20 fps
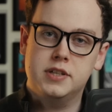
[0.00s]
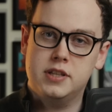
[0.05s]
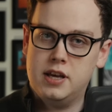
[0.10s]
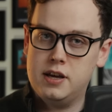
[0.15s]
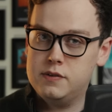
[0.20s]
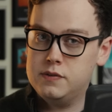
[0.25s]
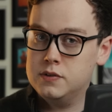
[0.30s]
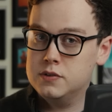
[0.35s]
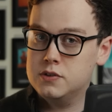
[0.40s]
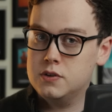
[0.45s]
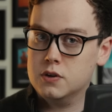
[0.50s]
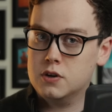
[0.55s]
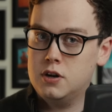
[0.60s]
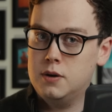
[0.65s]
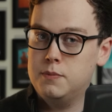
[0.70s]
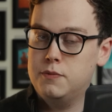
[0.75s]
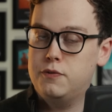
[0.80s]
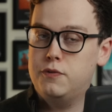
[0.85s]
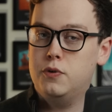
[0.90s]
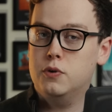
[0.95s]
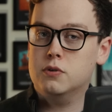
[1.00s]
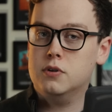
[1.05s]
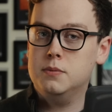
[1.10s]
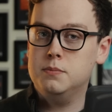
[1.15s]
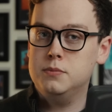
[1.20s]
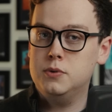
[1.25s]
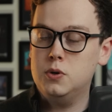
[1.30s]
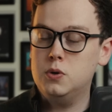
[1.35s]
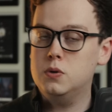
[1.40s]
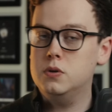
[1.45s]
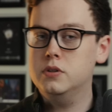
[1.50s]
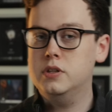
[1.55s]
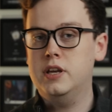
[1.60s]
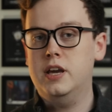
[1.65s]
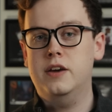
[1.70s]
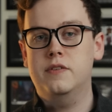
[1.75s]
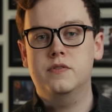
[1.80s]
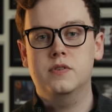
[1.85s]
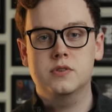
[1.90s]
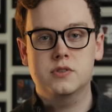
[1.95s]
to the headphones.com forum or the
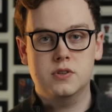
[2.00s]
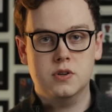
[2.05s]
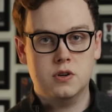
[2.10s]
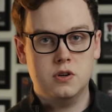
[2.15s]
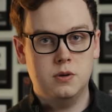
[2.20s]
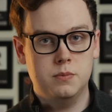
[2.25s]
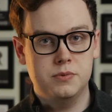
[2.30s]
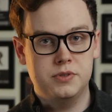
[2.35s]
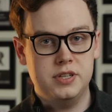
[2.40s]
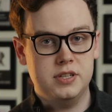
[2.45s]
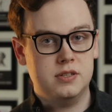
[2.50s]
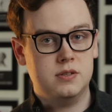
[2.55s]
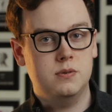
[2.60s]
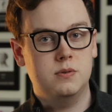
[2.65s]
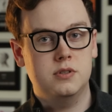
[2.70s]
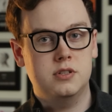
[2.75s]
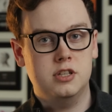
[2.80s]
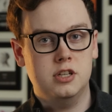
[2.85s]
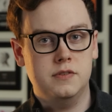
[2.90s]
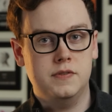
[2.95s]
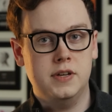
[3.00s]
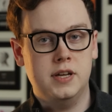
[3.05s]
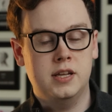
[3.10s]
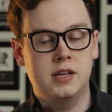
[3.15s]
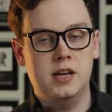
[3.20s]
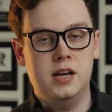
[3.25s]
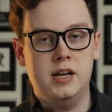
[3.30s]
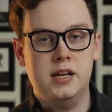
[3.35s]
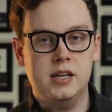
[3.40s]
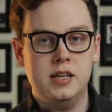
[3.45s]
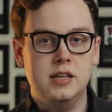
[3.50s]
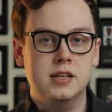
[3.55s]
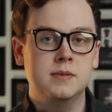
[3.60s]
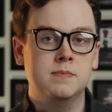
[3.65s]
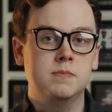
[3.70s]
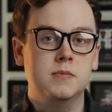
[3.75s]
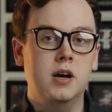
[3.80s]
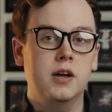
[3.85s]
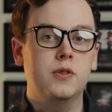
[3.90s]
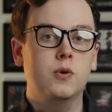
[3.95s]
headphones.com Discord server, and I
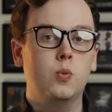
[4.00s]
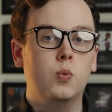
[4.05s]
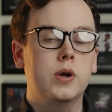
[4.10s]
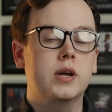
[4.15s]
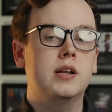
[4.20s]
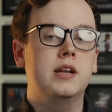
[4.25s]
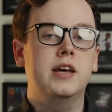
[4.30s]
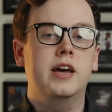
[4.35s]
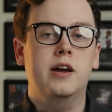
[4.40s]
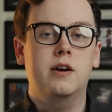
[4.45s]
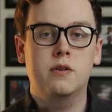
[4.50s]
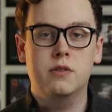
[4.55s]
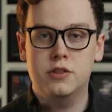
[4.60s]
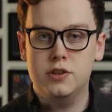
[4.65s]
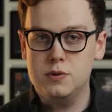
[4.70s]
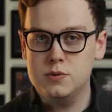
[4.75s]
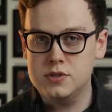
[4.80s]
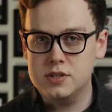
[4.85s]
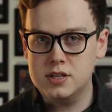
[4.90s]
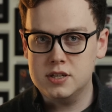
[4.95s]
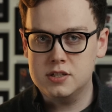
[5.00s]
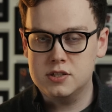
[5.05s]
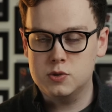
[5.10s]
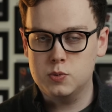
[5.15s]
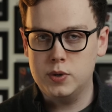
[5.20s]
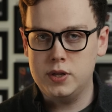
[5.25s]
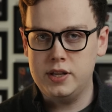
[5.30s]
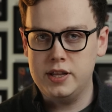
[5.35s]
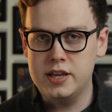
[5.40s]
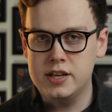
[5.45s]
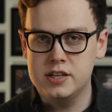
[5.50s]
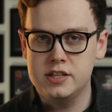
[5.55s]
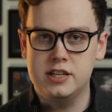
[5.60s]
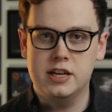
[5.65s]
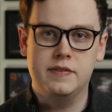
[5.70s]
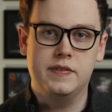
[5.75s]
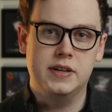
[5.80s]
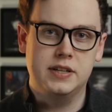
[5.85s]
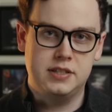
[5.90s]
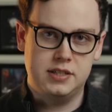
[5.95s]
and other wiggly air enthusiasts will
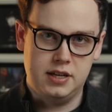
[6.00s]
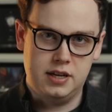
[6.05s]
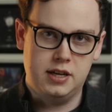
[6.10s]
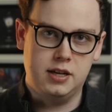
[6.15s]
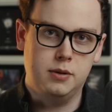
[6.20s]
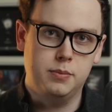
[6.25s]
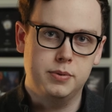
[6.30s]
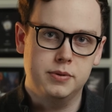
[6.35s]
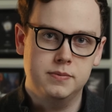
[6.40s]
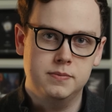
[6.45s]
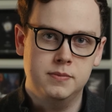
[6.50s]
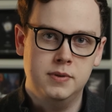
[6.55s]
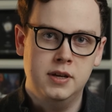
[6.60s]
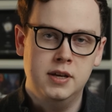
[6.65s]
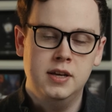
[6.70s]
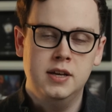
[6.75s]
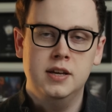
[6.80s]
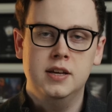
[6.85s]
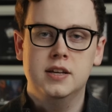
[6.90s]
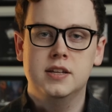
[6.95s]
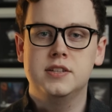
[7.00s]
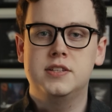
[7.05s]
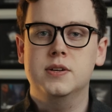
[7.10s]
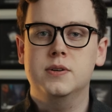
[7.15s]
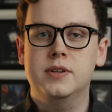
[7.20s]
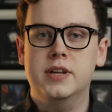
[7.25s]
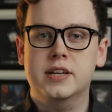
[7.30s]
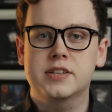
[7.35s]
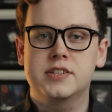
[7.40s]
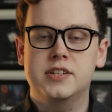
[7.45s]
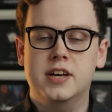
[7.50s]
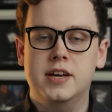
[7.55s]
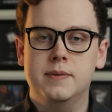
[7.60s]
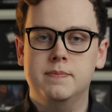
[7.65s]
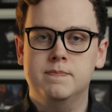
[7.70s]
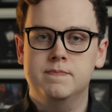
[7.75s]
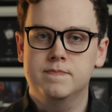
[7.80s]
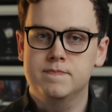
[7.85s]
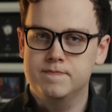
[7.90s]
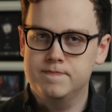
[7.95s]
endeavor to help. Until next
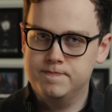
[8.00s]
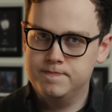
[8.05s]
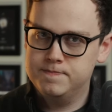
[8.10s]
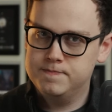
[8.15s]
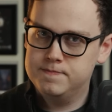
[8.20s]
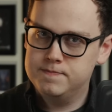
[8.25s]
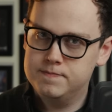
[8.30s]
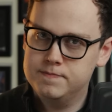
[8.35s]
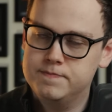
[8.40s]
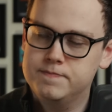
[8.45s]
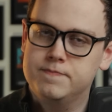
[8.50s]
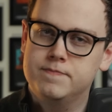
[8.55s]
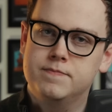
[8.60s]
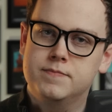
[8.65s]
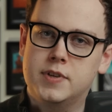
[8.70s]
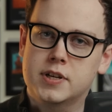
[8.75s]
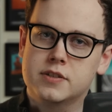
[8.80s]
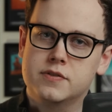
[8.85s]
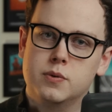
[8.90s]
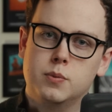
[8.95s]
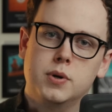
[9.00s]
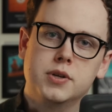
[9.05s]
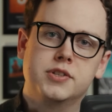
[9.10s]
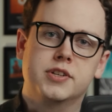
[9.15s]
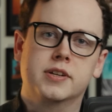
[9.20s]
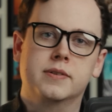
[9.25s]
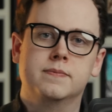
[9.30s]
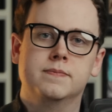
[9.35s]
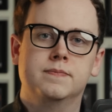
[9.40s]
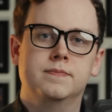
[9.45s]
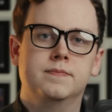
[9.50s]
time, thanks for watching.